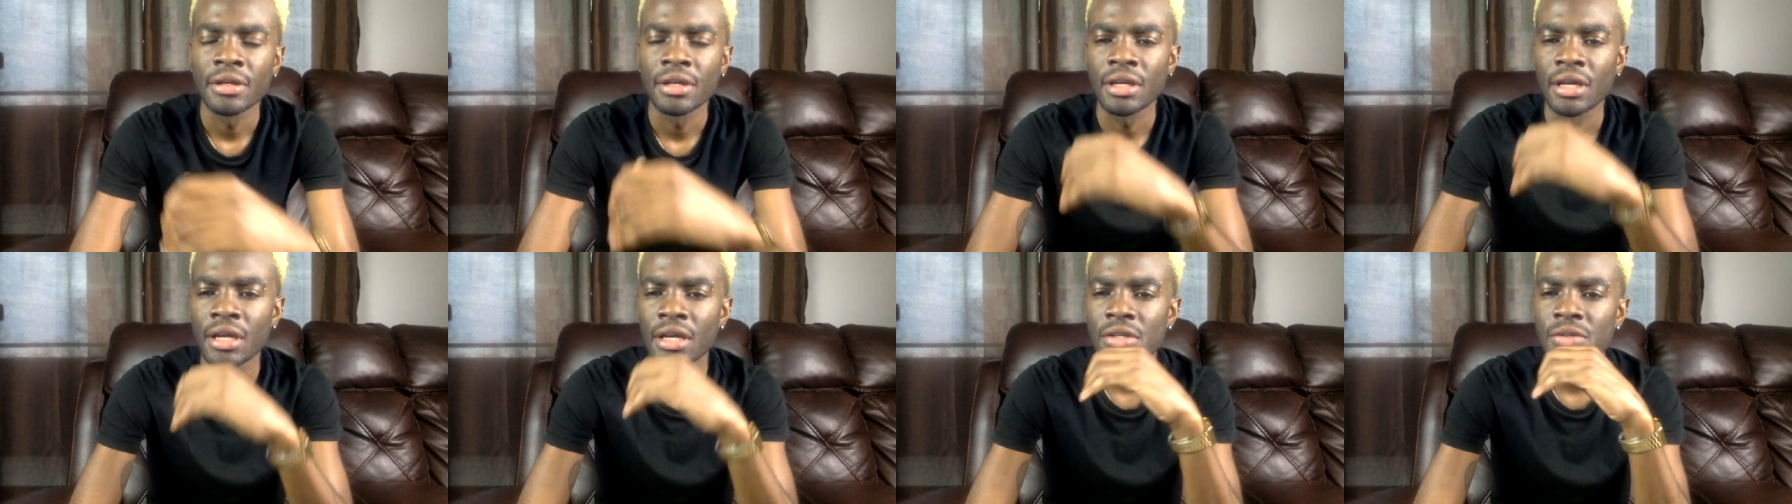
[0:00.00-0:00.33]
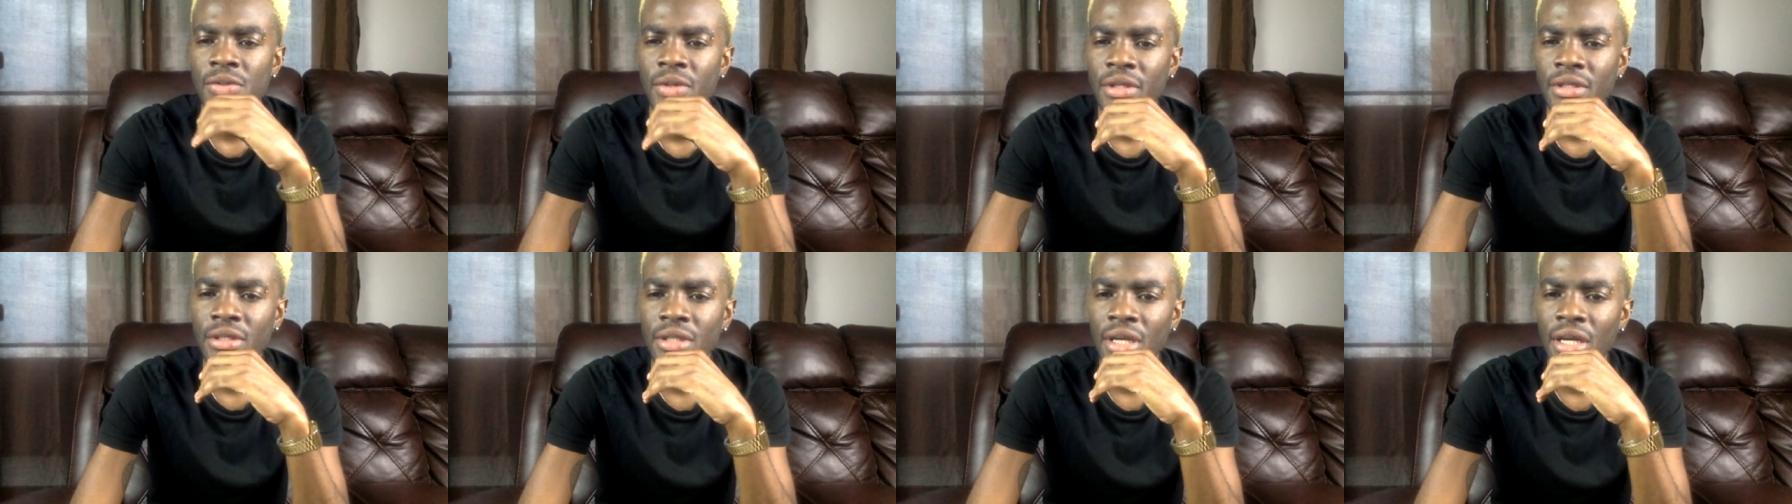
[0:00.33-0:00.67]

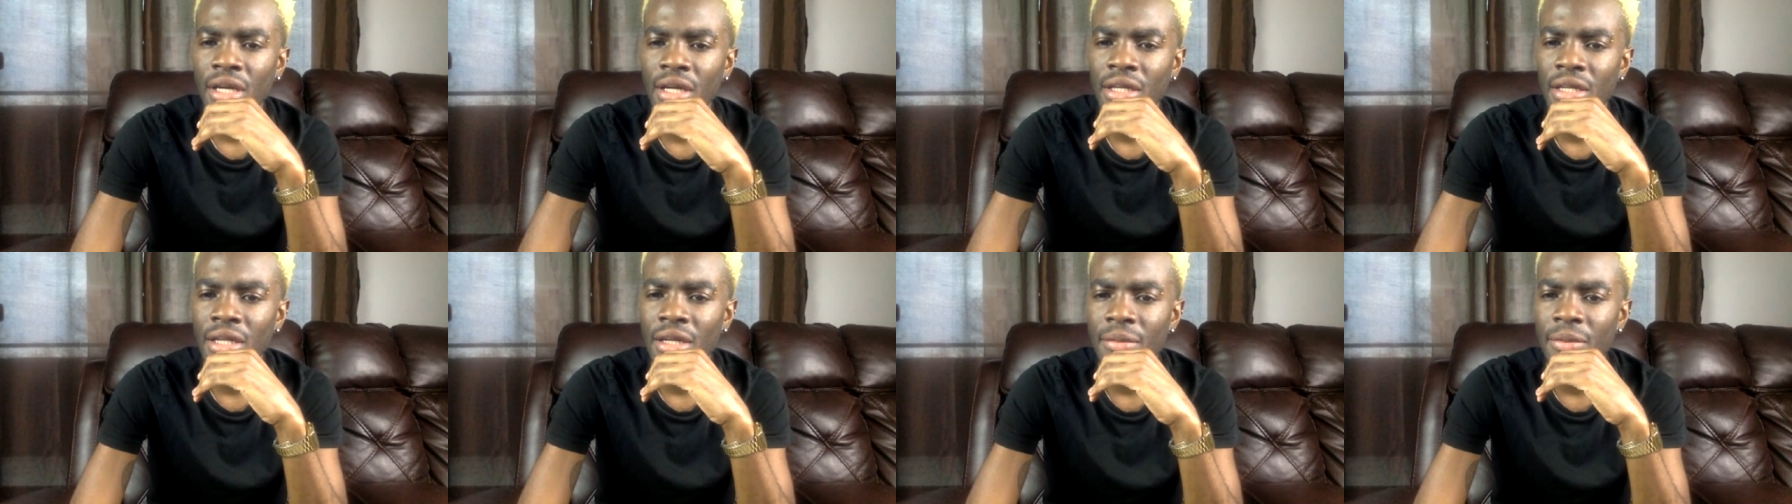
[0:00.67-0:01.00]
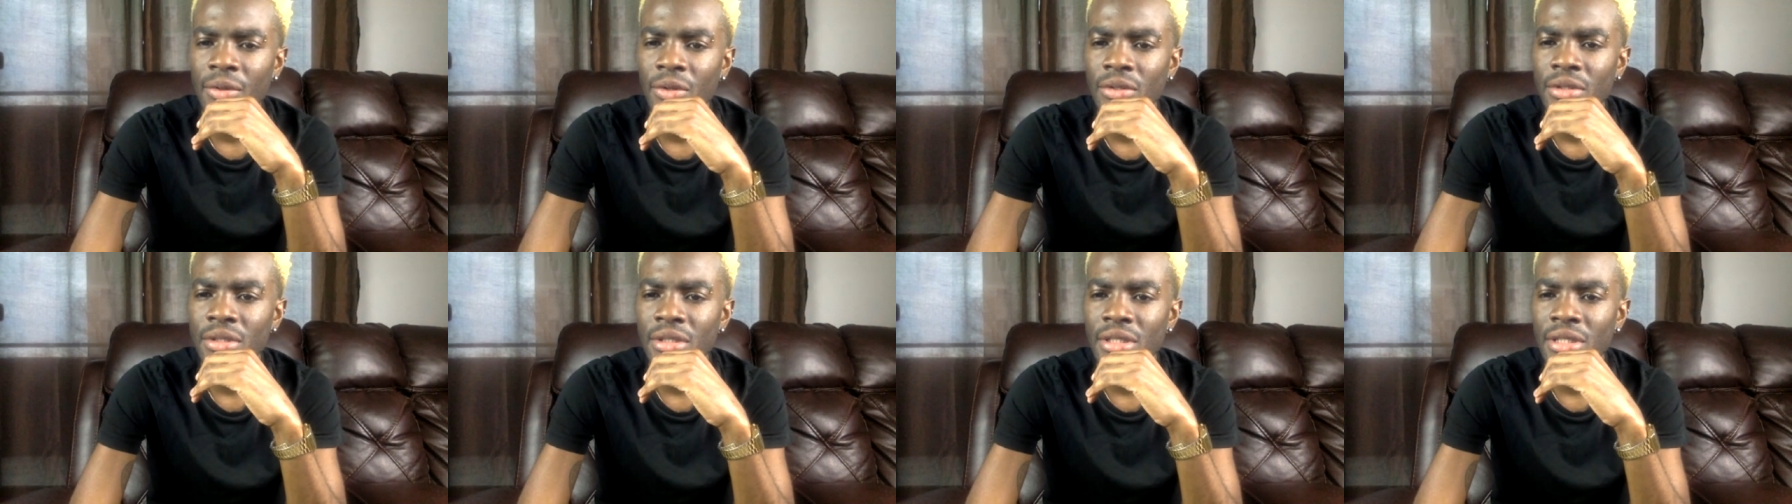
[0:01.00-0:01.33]
Because we're talking
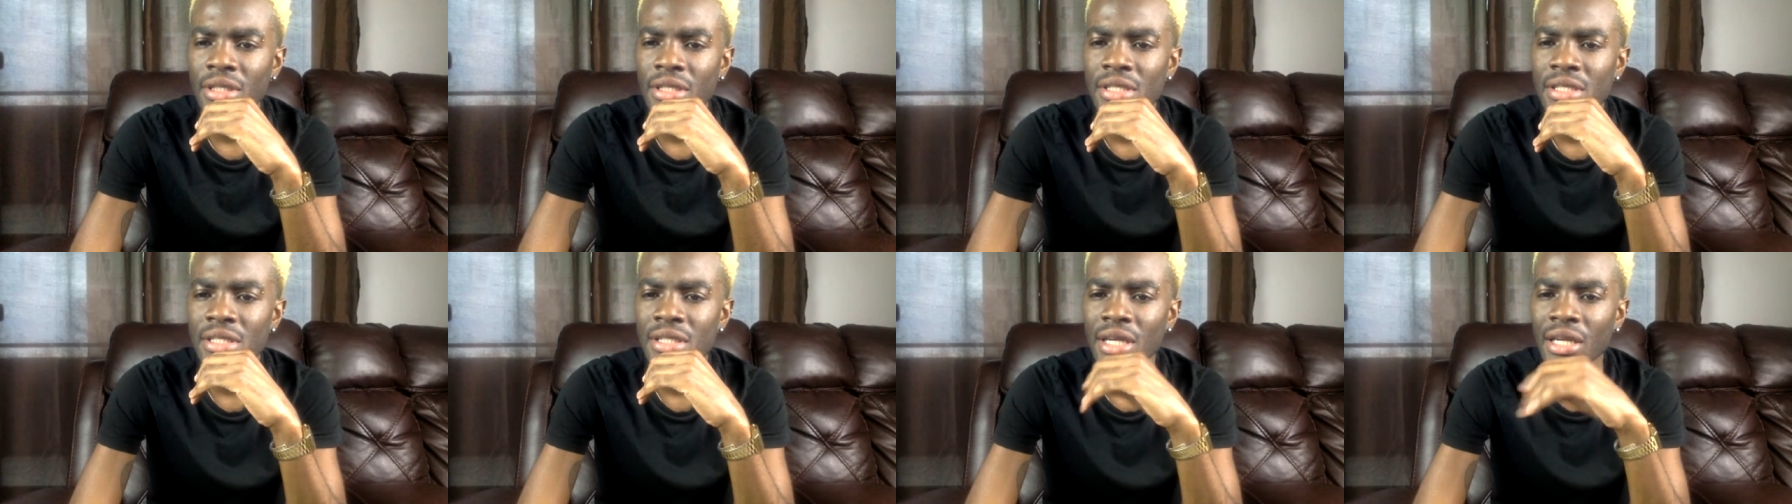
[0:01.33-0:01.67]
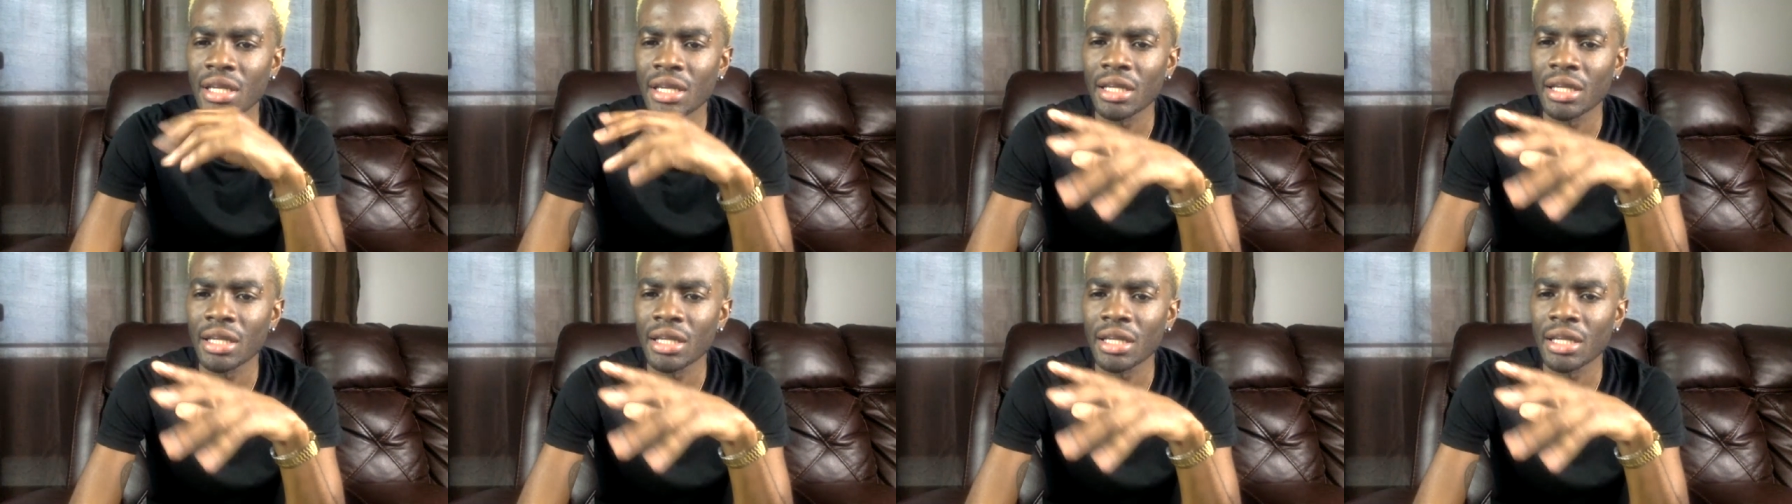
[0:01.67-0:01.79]
about Easter.